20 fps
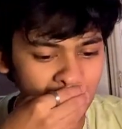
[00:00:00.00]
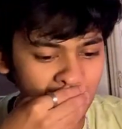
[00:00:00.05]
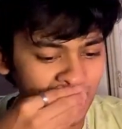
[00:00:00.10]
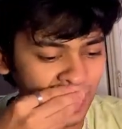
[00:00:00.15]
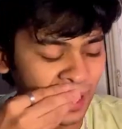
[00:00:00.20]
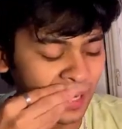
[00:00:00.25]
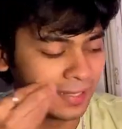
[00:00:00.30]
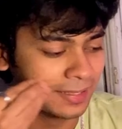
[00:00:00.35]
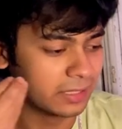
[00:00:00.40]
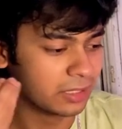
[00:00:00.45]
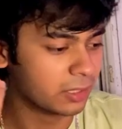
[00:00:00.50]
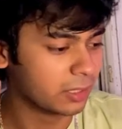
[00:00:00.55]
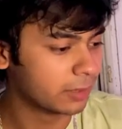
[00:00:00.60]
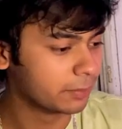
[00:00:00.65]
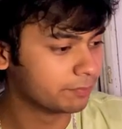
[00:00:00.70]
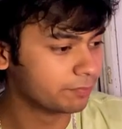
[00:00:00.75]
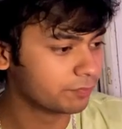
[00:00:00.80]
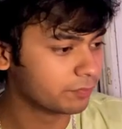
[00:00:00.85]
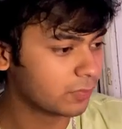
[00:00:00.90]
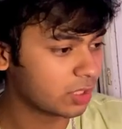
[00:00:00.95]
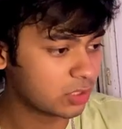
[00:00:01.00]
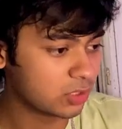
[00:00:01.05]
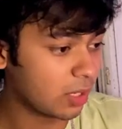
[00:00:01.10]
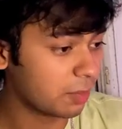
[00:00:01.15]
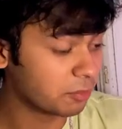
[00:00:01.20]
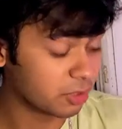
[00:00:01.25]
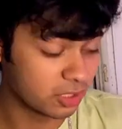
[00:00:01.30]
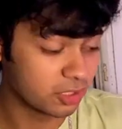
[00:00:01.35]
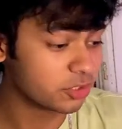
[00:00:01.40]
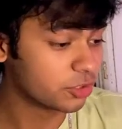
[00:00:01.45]
and uh, so
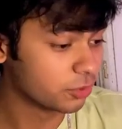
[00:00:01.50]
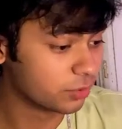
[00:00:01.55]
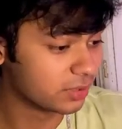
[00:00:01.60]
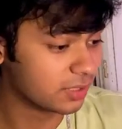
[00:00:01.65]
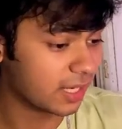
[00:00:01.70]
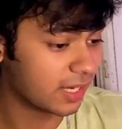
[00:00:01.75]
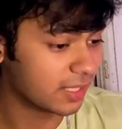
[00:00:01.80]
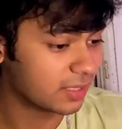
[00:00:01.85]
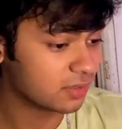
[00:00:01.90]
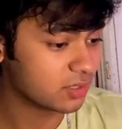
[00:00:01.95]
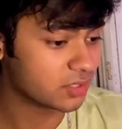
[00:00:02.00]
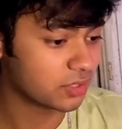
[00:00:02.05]
I'm gonna shoot that.